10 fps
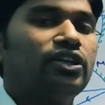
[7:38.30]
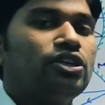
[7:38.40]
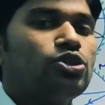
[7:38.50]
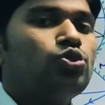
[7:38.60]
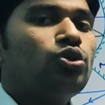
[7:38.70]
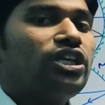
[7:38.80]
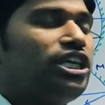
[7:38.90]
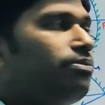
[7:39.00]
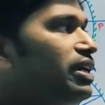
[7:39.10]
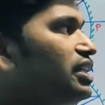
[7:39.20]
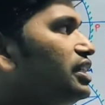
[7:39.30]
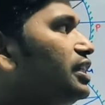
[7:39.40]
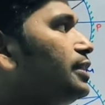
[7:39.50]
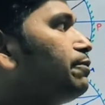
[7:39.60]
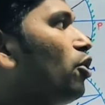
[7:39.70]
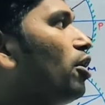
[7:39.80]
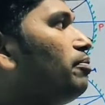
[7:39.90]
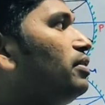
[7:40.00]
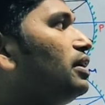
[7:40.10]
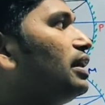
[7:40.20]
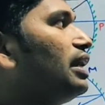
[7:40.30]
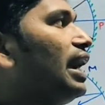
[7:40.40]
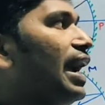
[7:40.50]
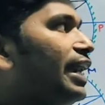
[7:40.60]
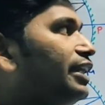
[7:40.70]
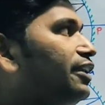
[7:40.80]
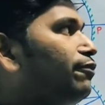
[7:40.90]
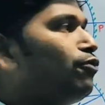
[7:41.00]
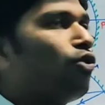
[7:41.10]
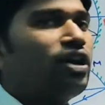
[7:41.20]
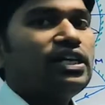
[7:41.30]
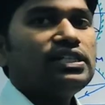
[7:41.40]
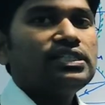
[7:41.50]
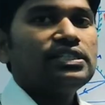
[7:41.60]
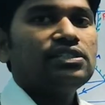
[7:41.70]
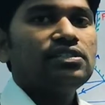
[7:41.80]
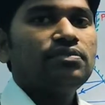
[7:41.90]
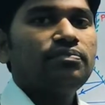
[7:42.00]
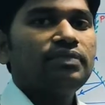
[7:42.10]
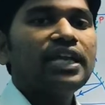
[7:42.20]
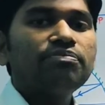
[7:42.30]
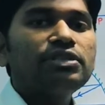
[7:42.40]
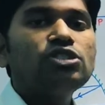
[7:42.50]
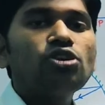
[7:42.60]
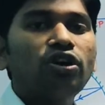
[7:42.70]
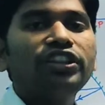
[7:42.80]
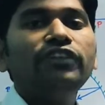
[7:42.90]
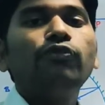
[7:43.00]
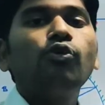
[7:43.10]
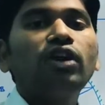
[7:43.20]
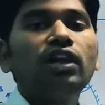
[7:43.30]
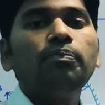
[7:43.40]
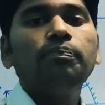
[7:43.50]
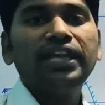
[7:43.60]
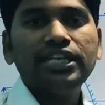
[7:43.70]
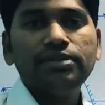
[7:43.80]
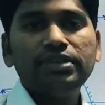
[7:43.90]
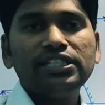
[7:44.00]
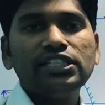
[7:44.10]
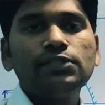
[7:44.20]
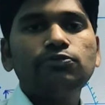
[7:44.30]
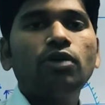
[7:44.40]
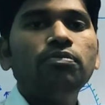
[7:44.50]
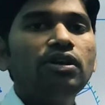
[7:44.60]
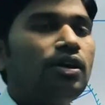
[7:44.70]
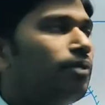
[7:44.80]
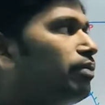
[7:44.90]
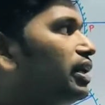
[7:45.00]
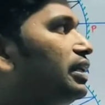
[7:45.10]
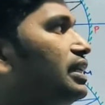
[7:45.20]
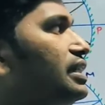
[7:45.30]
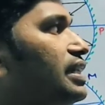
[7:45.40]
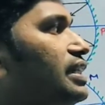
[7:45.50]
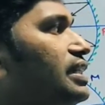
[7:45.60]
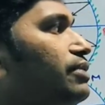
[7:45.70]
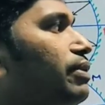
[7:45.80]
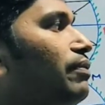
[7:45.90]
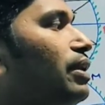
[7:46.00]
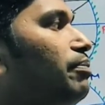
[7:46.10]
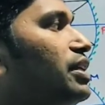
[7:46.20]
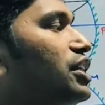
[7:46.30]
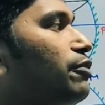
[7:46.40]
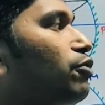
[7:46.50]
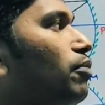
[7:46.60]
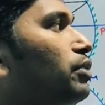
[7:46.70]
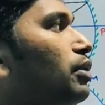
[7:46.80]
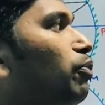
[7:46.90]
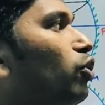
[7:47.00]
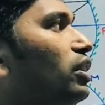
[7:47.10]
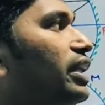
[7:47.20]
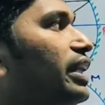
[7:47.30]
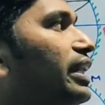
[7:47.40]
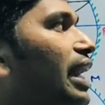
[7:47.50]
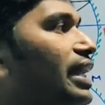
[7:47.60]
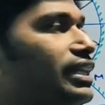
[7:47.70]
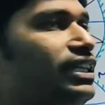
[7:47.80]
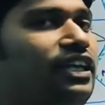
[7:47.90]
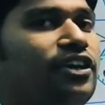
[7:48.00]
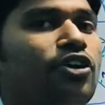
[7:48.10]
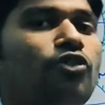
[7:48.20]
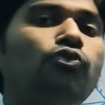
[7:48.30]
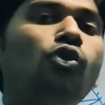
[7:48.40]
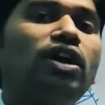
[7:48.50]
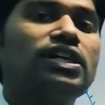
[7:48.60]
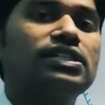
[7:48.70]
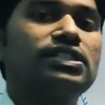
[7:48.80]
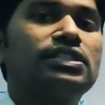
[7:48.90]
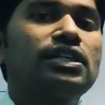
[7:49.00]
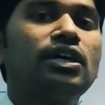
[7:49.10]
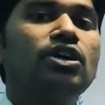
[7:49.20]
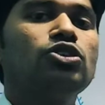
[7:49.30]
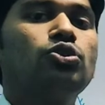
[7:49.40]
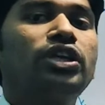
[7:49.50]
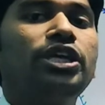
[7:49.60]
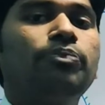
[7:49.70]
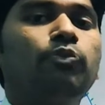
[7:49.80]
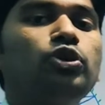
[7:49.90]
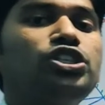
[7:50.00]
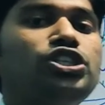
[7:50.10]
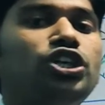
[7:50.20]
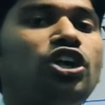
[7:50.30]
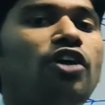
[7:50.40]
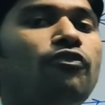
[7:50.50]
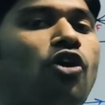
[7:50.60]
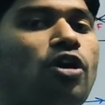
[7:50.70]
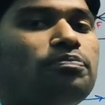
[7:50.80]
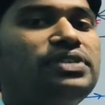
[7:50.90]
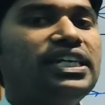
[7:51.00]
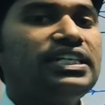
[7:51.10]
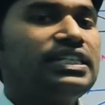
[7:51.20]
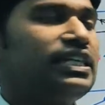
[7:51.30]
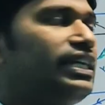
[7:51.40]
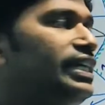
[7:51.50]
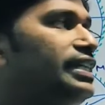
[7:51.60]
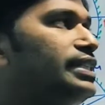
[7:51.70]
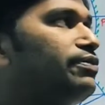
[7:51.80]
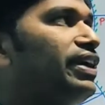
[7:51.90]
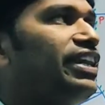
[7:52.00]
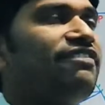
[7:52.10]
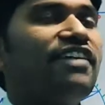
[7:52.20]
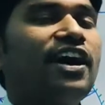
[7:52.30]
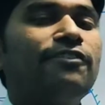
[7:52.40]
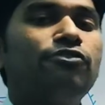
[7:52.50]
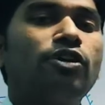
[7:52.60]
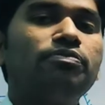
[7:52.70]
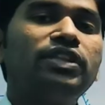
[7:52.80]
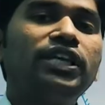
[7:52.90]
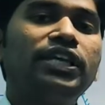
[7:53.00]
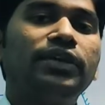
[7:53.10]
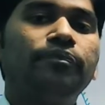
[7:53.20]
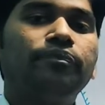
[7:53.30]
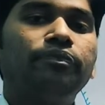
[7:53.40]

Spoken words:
So image is formed at the focus, that means on the focal plane image is formed, but distance we will measure from the pole then at the focus. So the position of object is very far from the